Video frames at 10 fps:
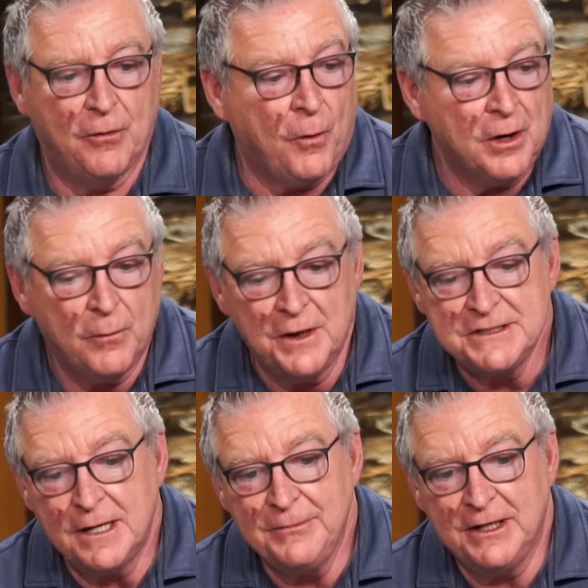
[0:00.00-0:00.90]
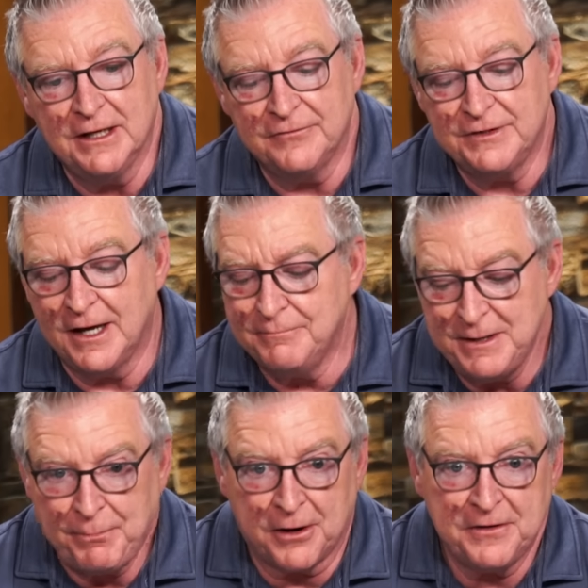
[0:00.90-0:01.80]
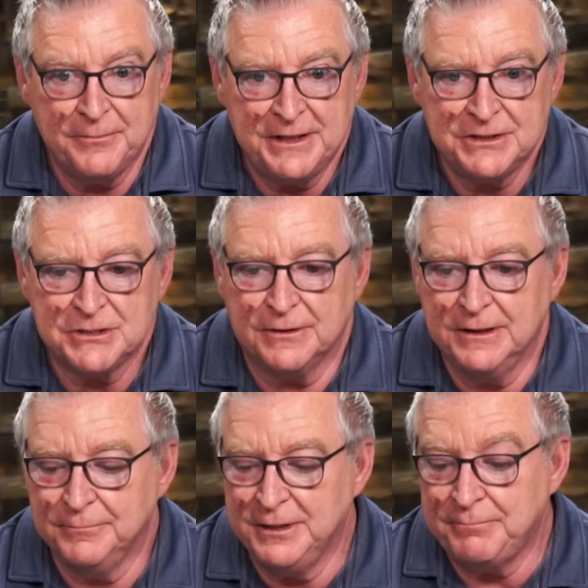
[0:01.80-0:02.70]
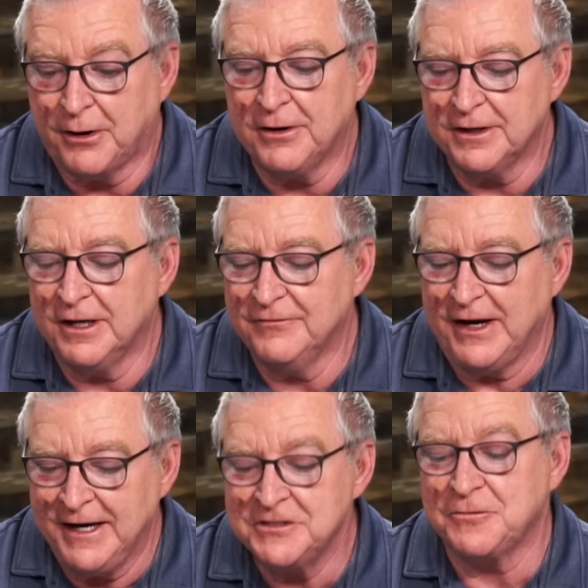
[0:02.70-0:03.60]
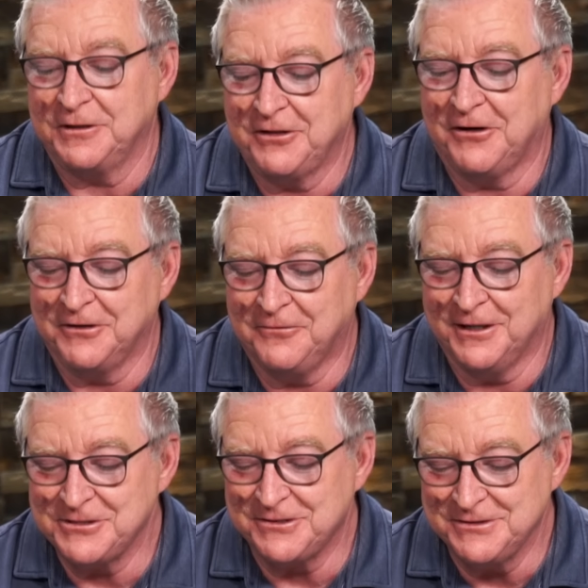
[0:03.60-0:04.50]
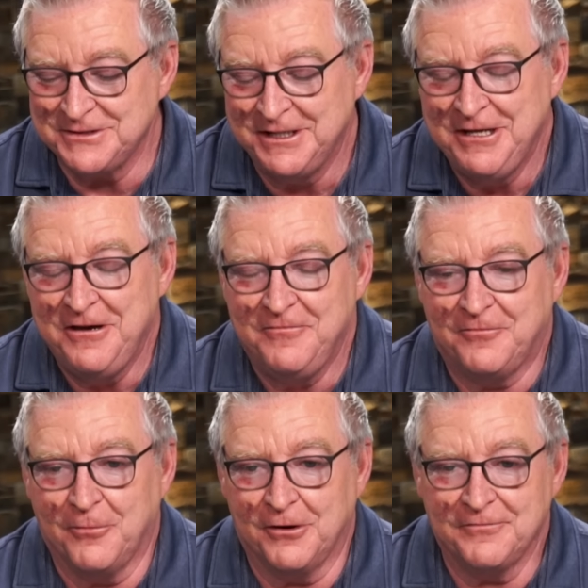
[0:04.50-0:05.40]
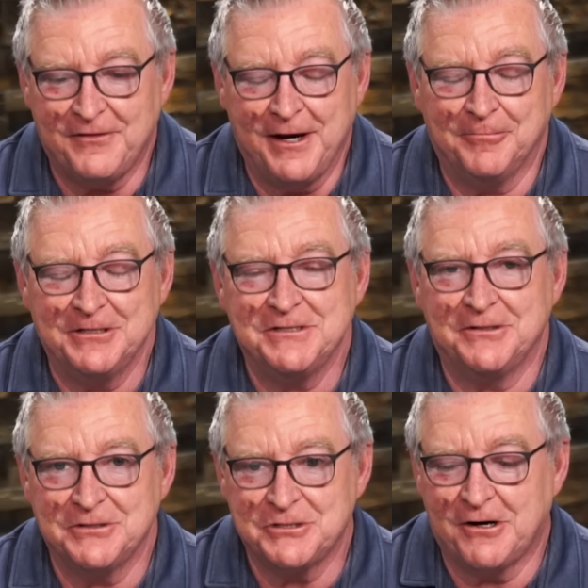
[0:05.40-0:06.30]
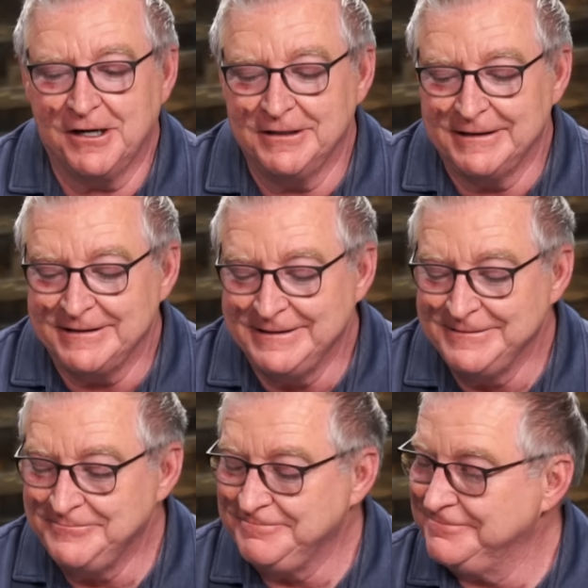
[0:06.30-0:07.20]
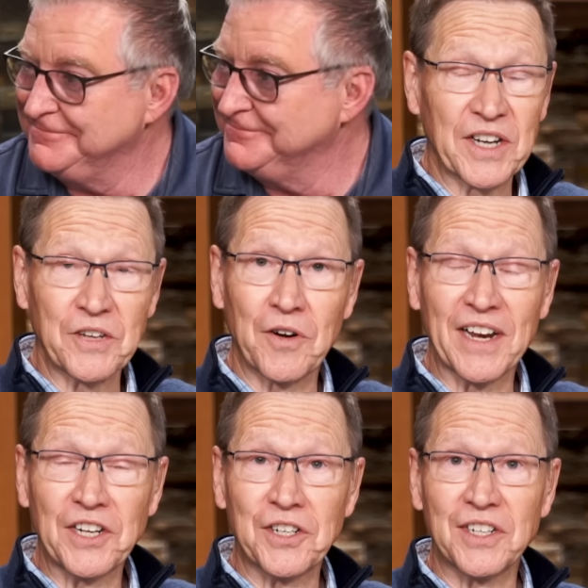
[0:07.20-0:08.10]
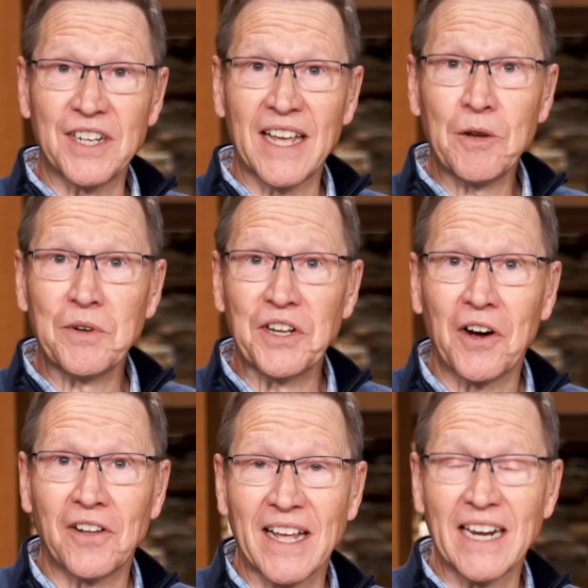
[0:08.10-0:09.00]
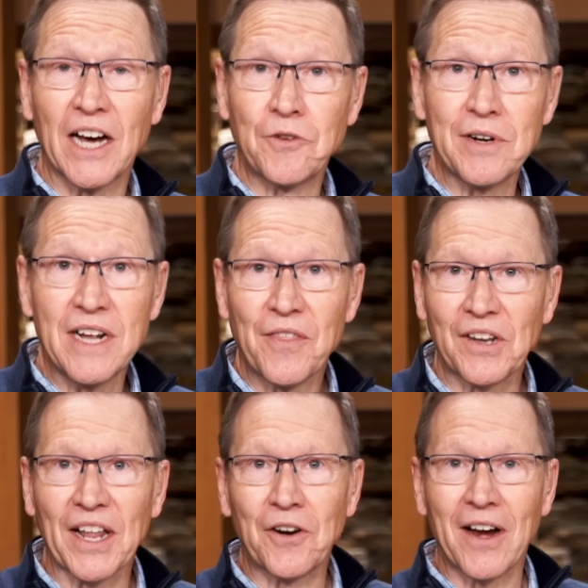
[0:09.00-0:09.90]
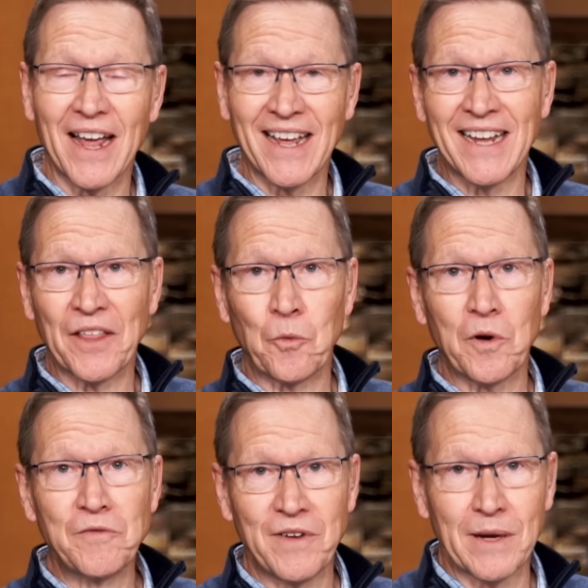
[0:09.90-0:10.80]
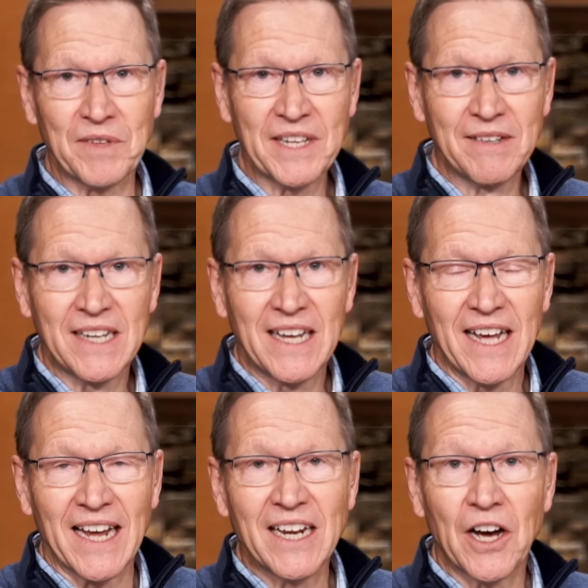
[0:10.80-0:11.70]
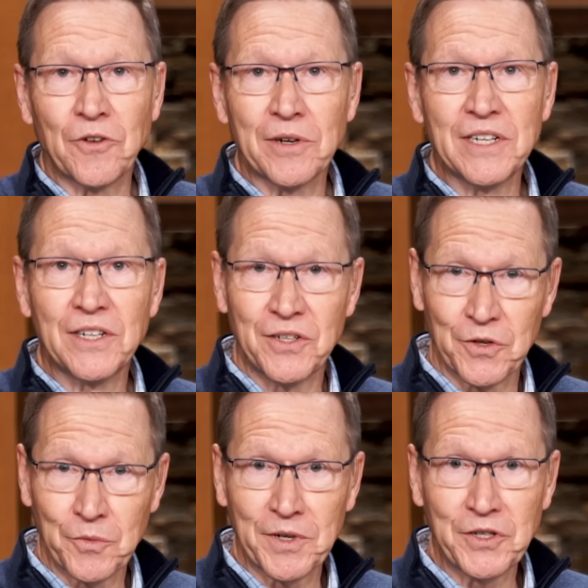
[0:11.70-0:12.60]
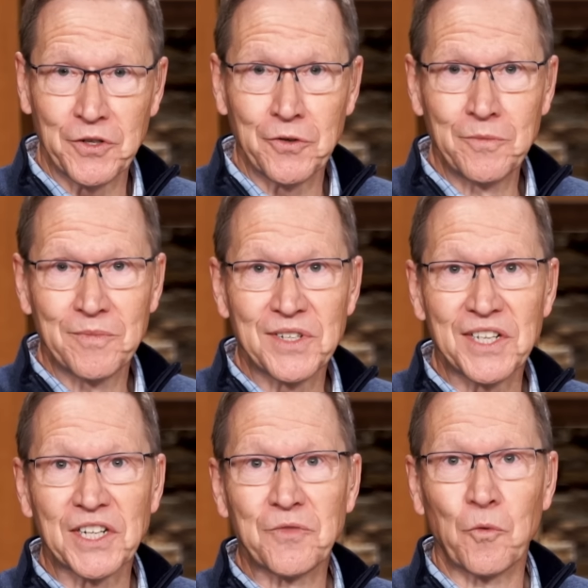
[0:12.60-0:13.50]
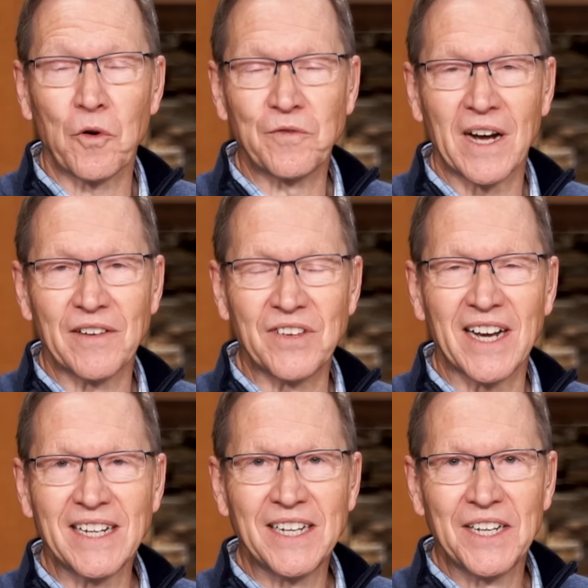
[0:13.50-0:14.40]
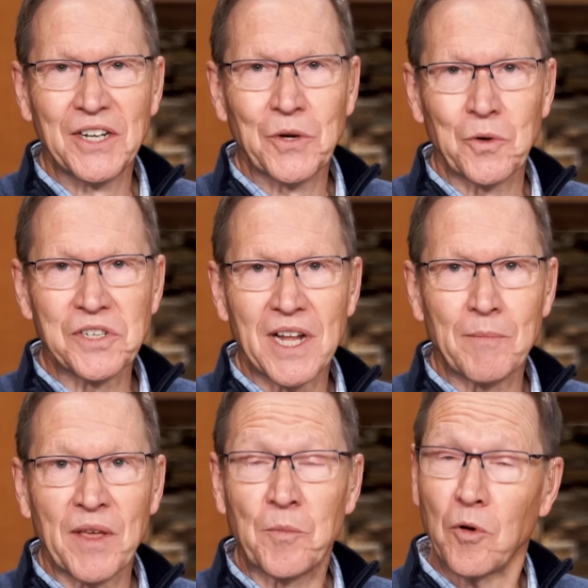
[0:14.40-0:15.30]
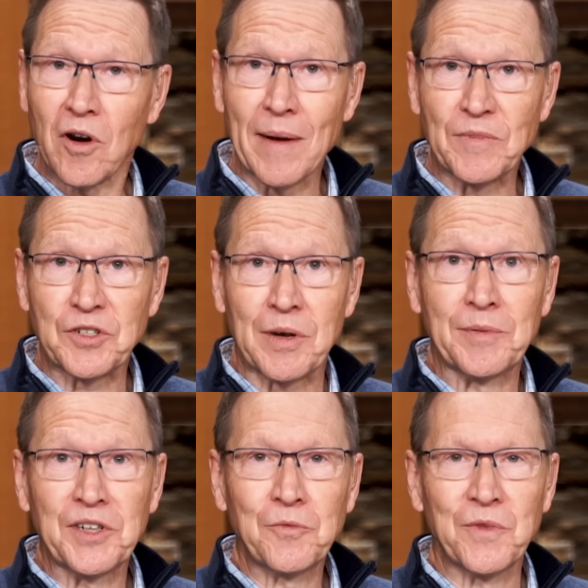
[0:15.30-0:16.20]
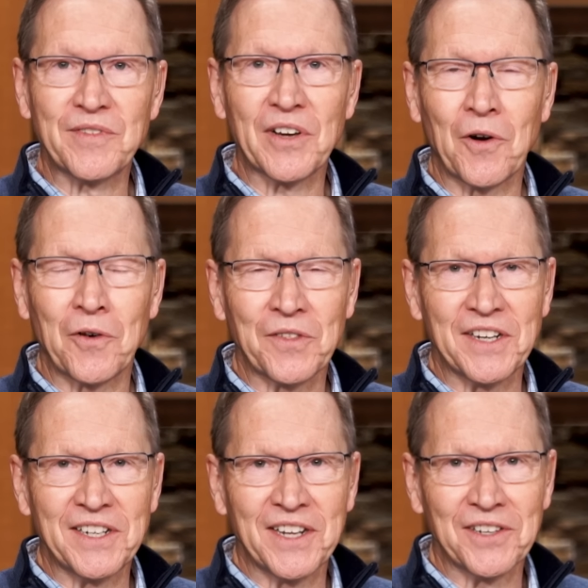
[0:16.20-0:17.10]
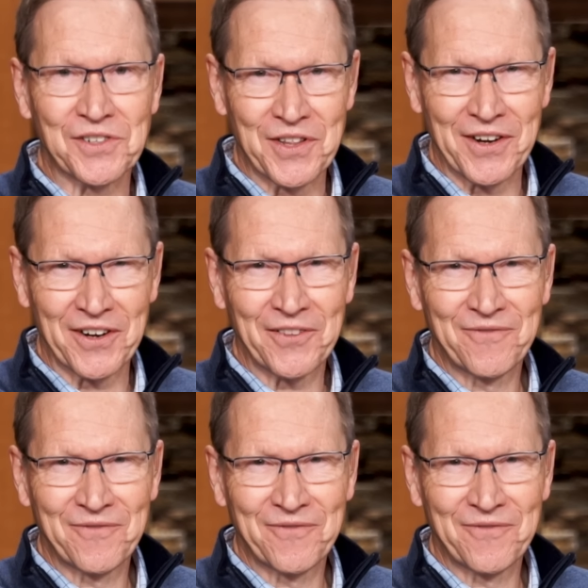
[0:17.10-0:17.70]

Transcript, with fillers: or a one-time gift. Uh, be part of the ministry. Be part of answering the hard questions for families that are struggling. Yeah, a donation today when you call 800, the letter A, and the word family. 800 232 6459, or stop by the program description. We've got all the details there.